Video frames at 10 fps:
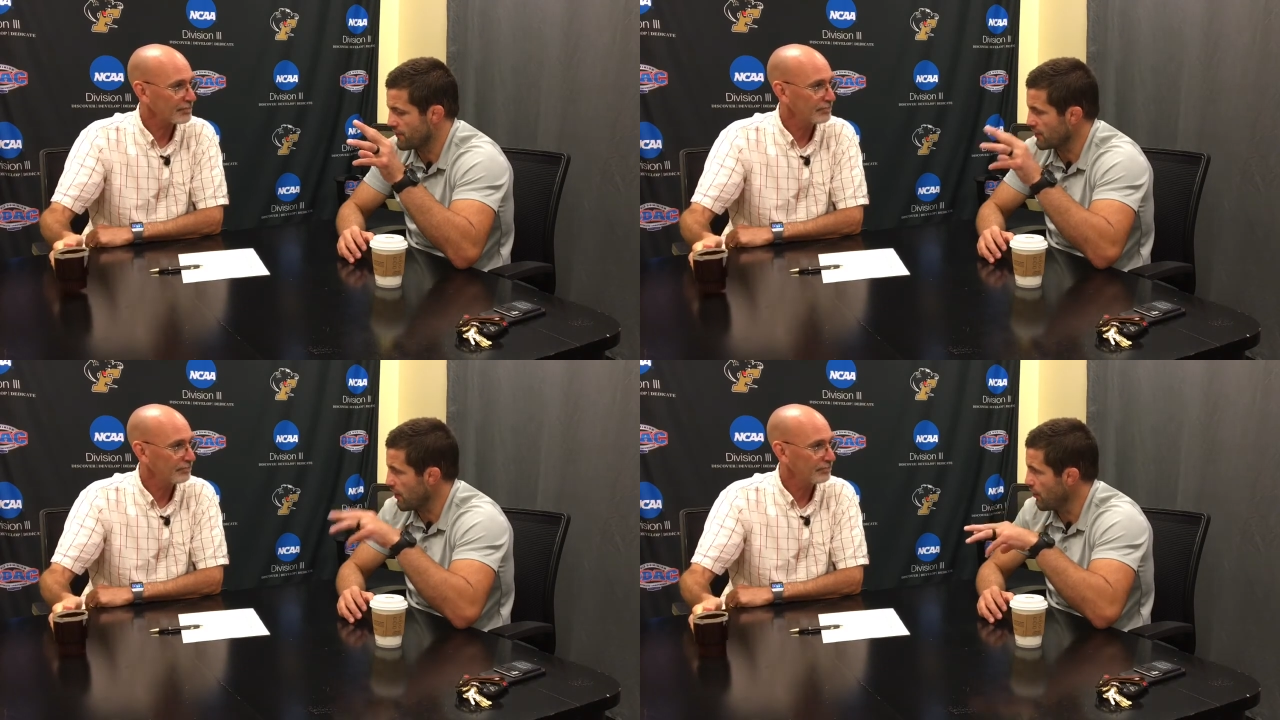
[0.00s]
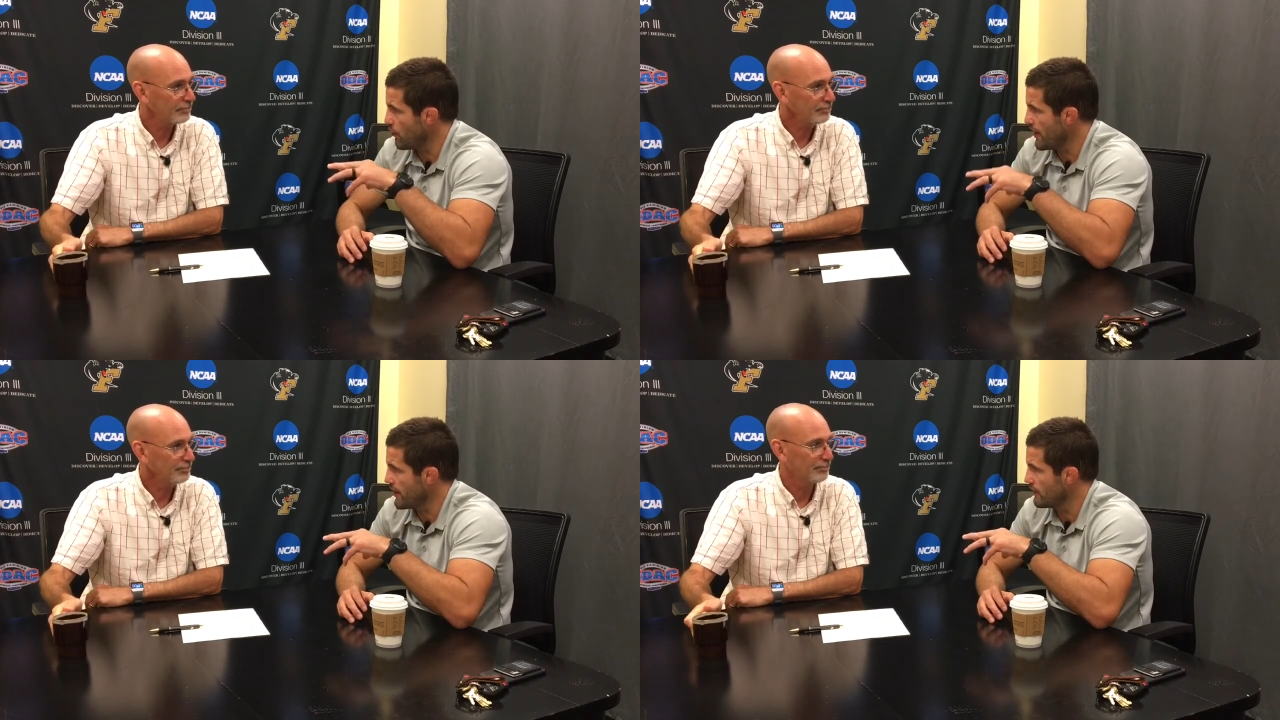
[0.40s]
Speaker 1: to cut
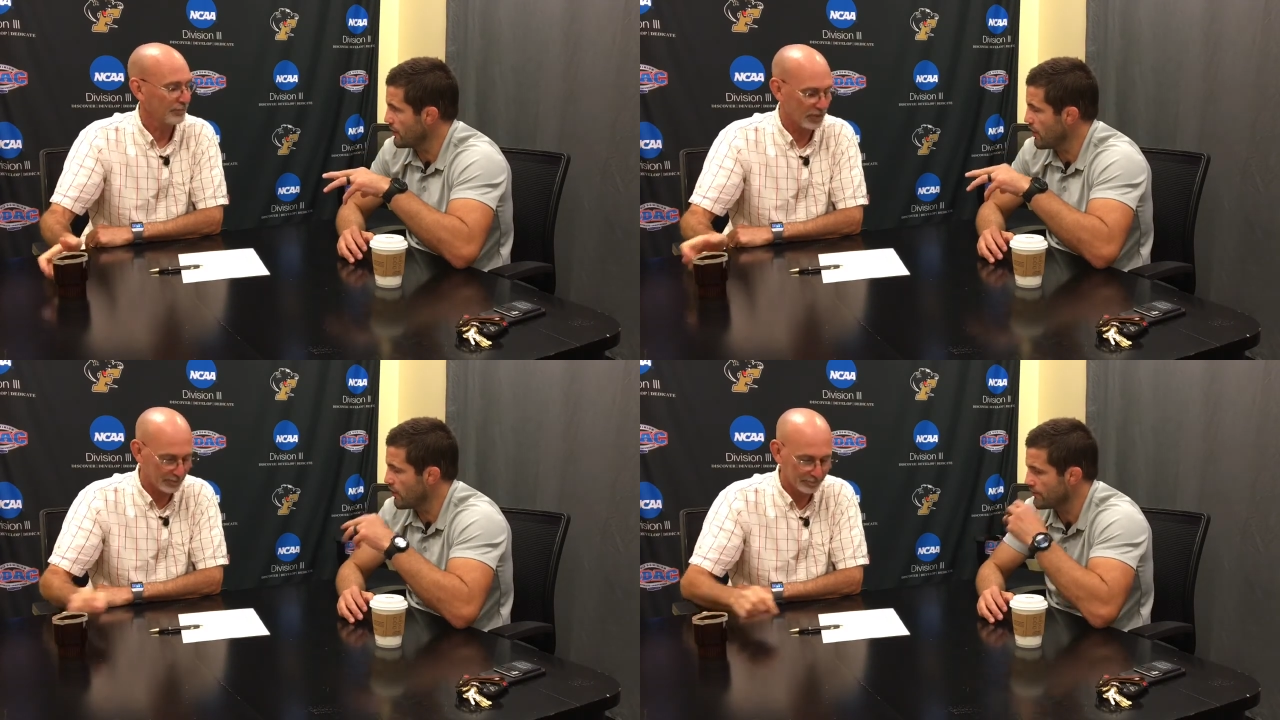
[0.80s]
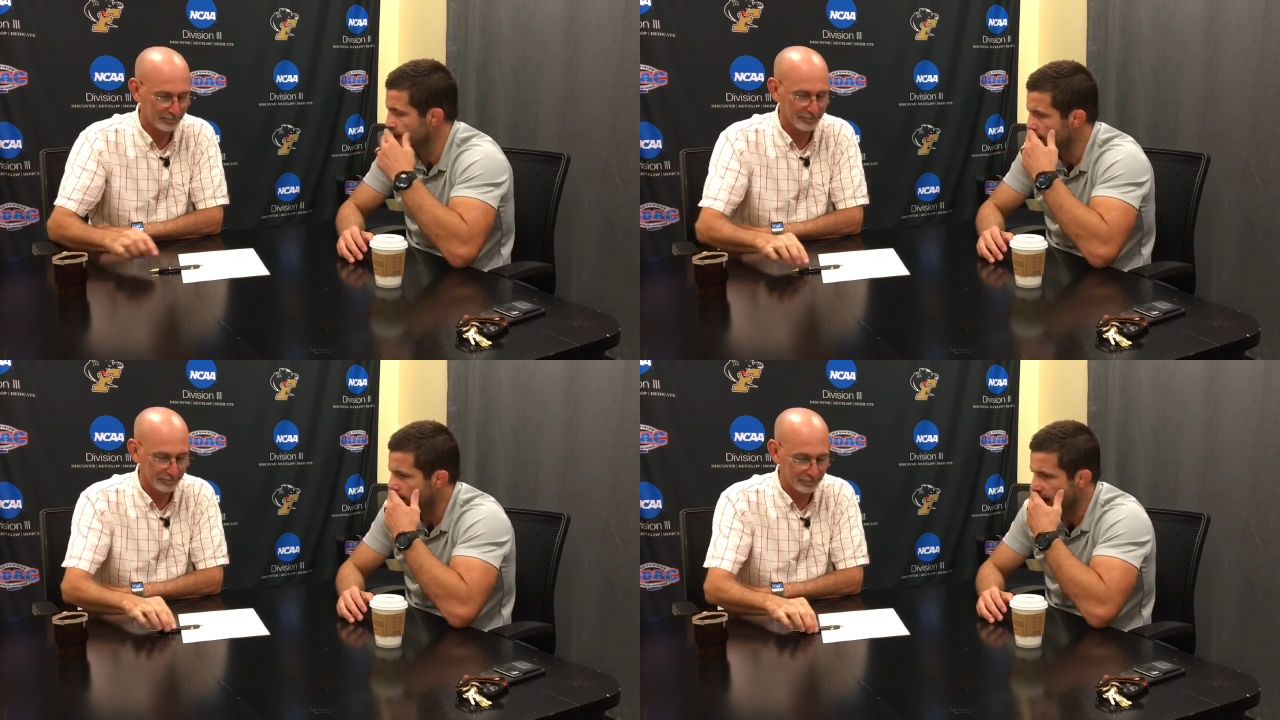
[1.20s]
weight, you know. Right. And
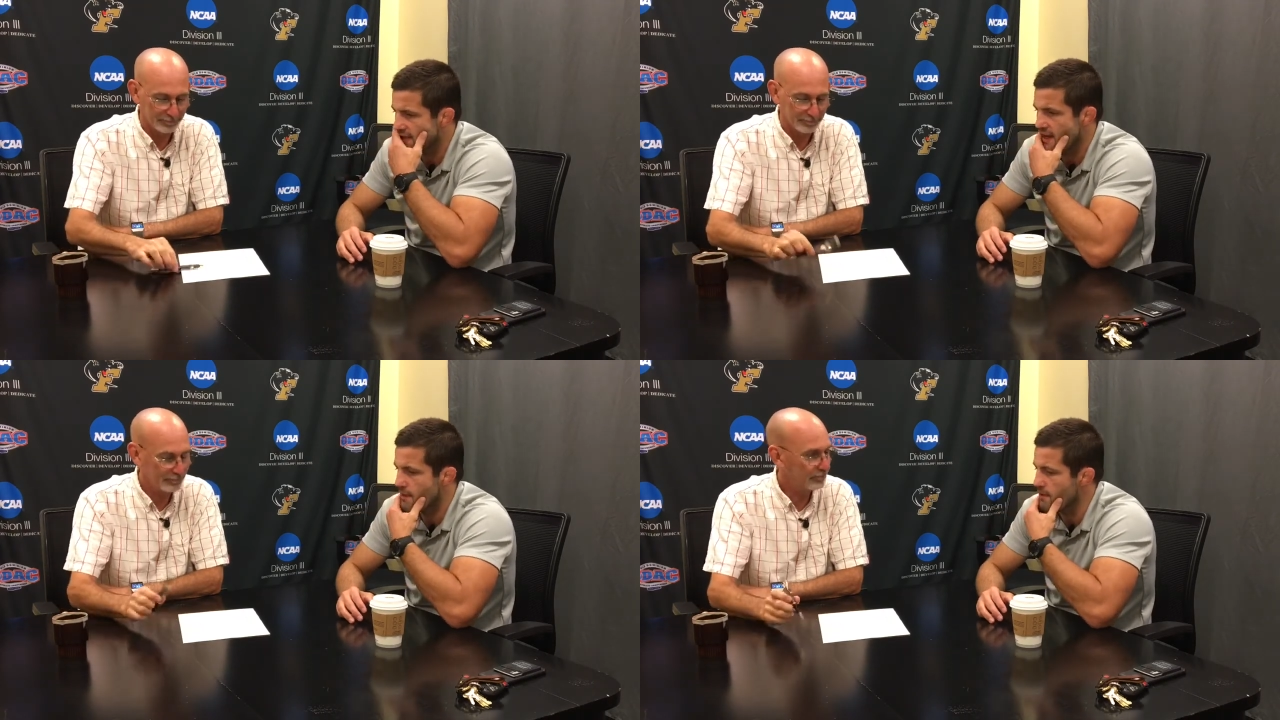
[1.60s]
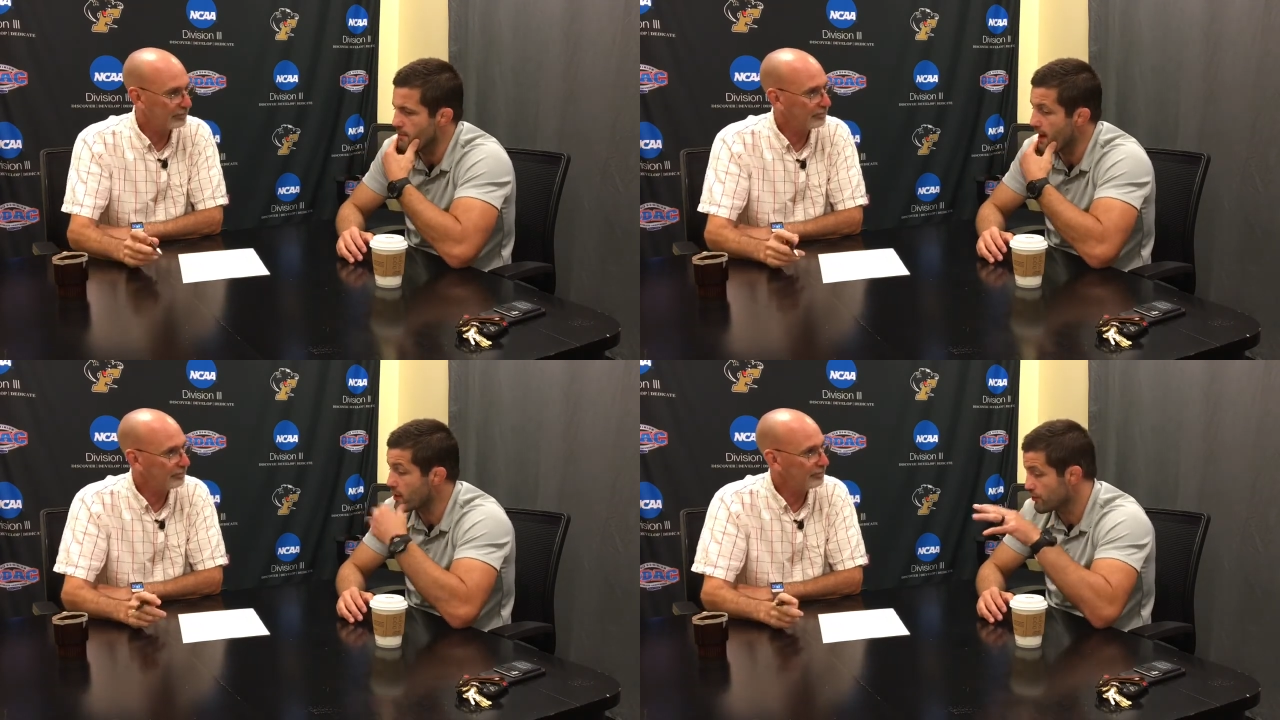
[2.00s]
I think I, in
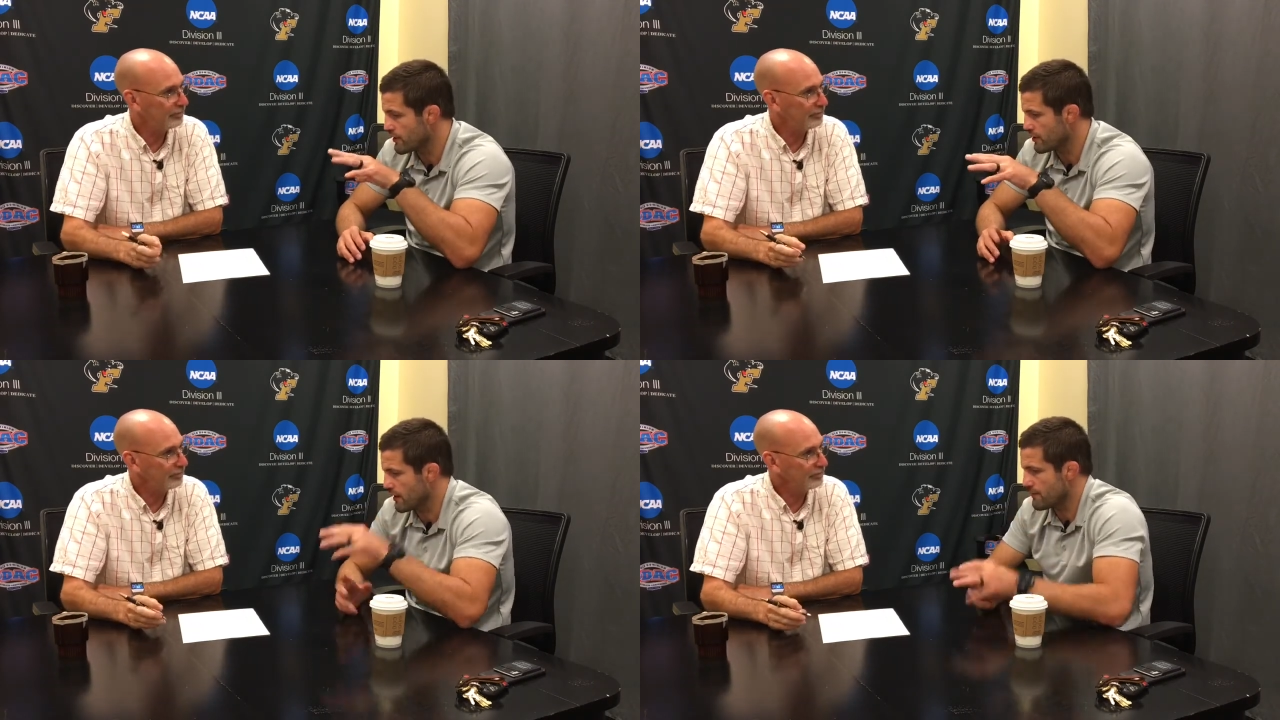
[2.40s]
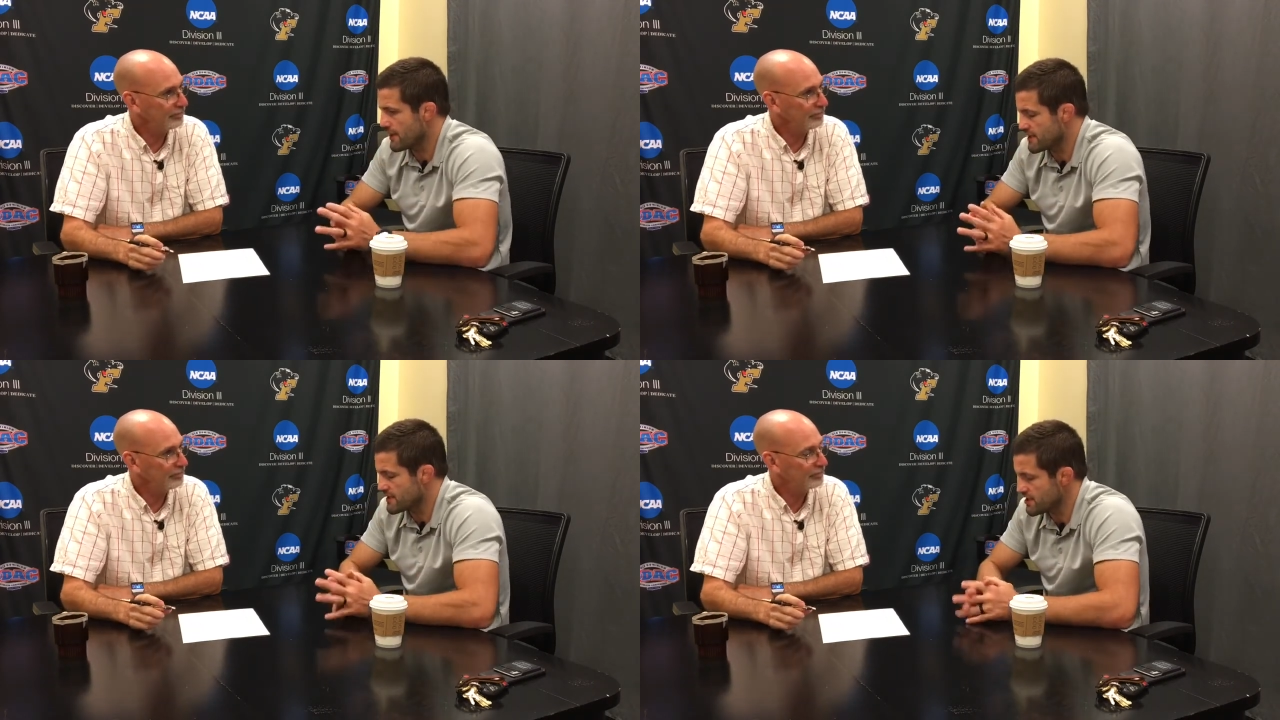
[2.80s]
my career, I made a
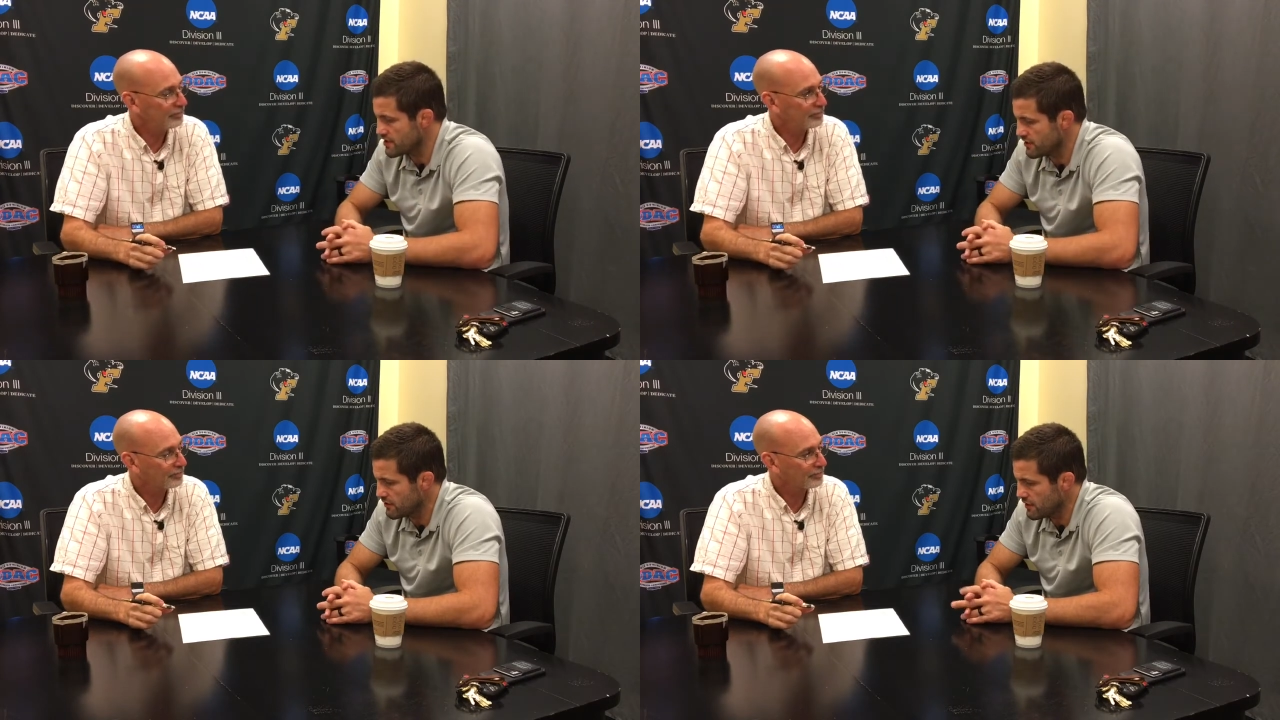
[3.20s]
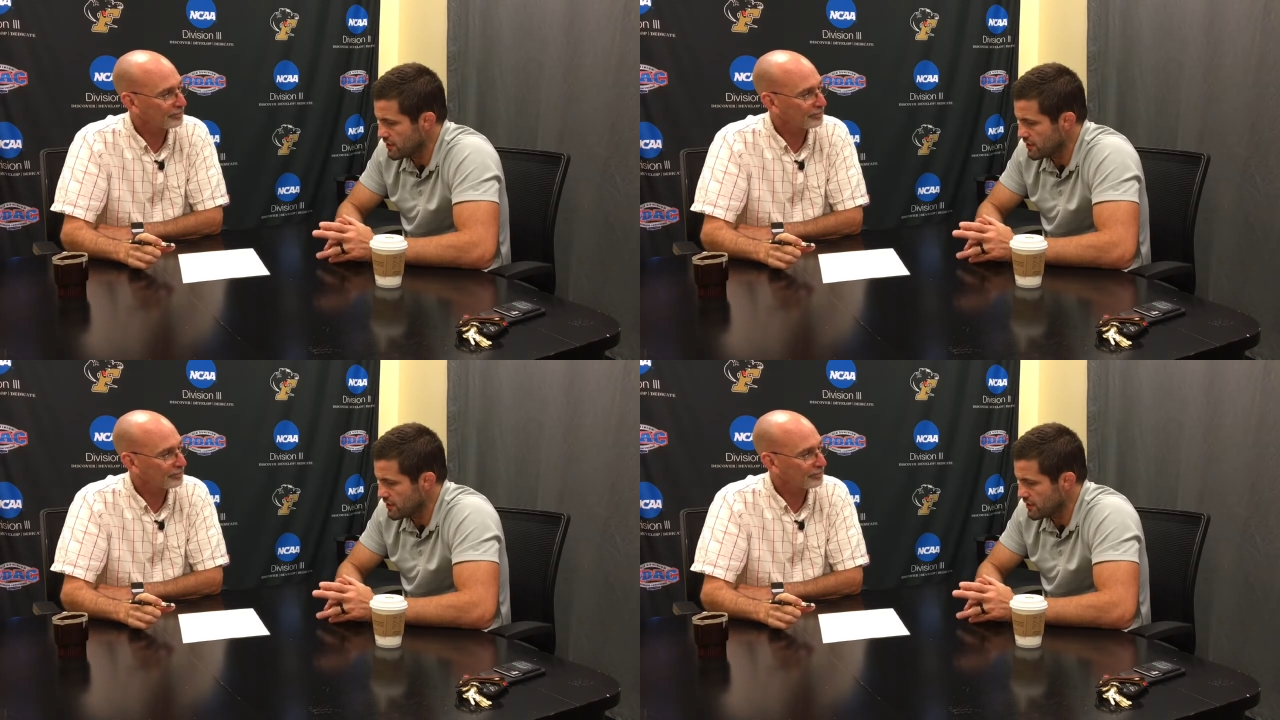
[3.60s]
decision